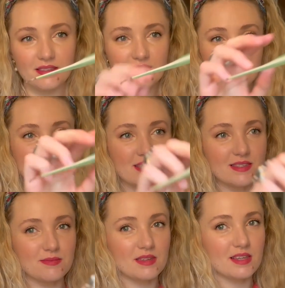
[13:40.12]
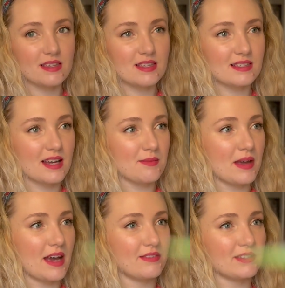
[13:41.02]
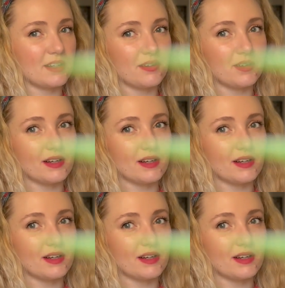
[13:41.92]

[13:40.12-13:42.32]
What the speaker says: This guy may have to go.